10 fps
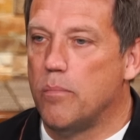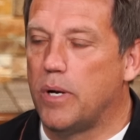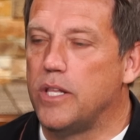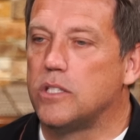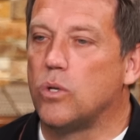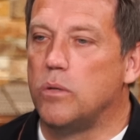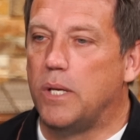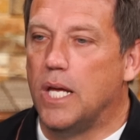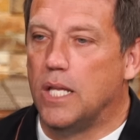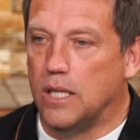but I think it's going to
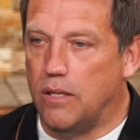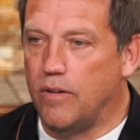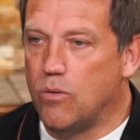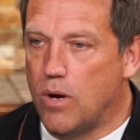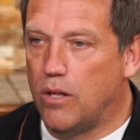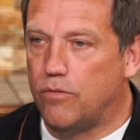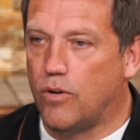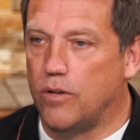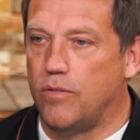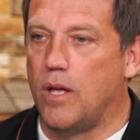be living well in
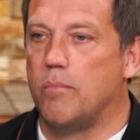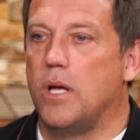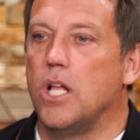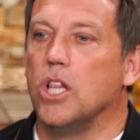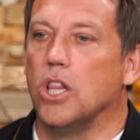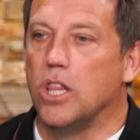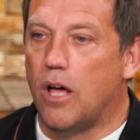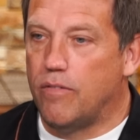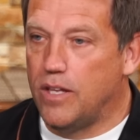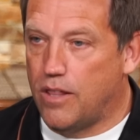front of them,
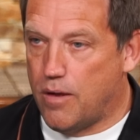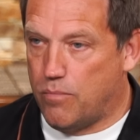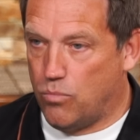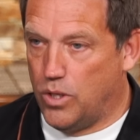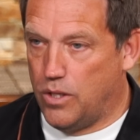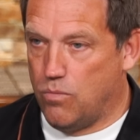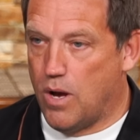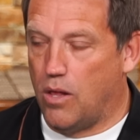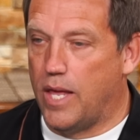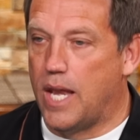loving them really
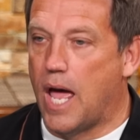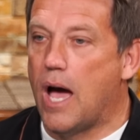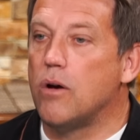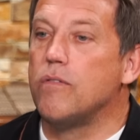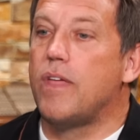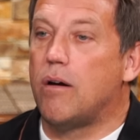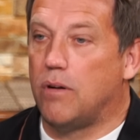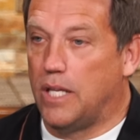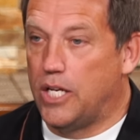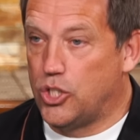well. And out of that
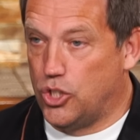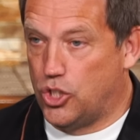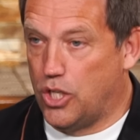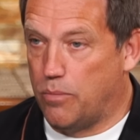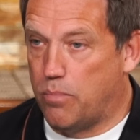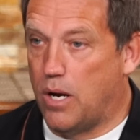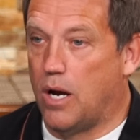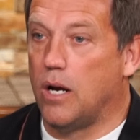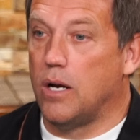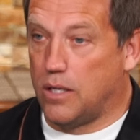relationship
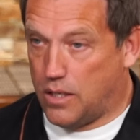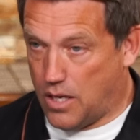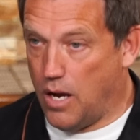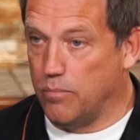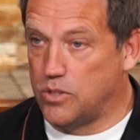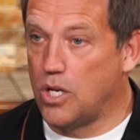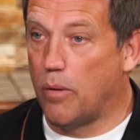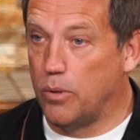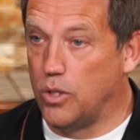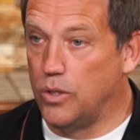comes the
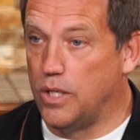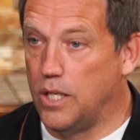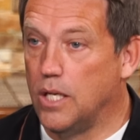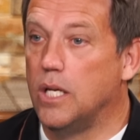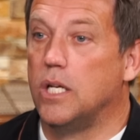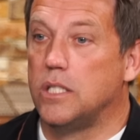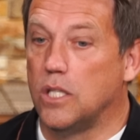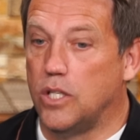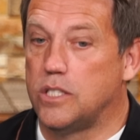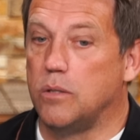opportunity to
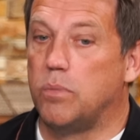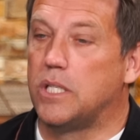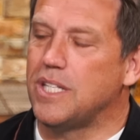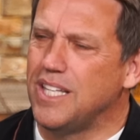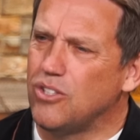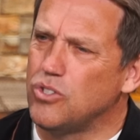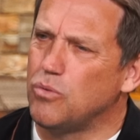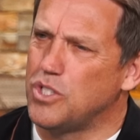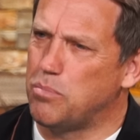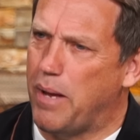listen because I think there's a
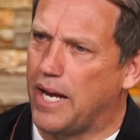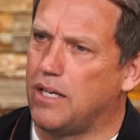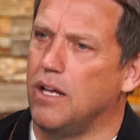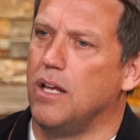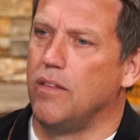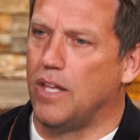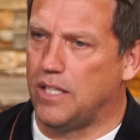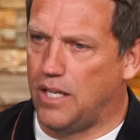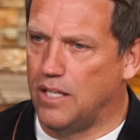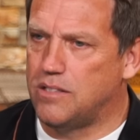respect
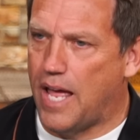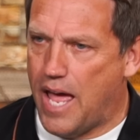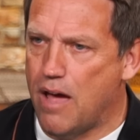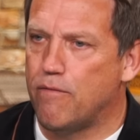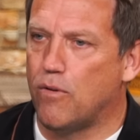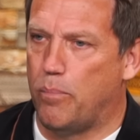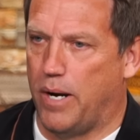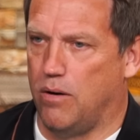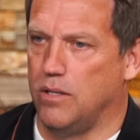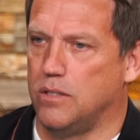that kids have for
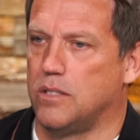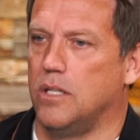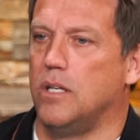parents.